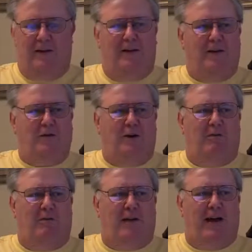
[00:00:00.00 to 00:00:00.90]
Did you
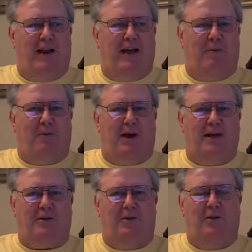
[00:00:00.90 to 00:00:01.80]
ever find out a
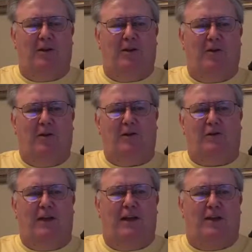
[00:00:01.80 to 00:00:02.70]
price on those
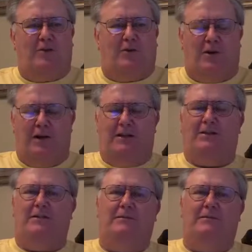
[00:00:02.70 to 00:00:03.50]
vehicles, Chris?